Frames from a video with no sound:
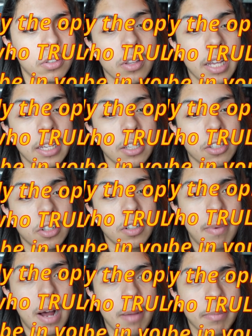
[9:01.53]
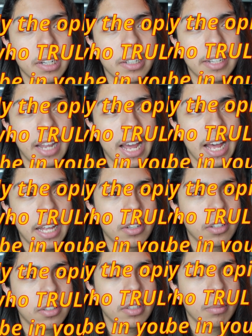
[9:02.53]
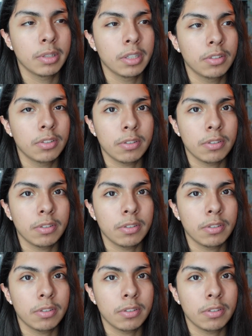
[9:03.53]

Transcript: So like your mom, your dad, your siblings, your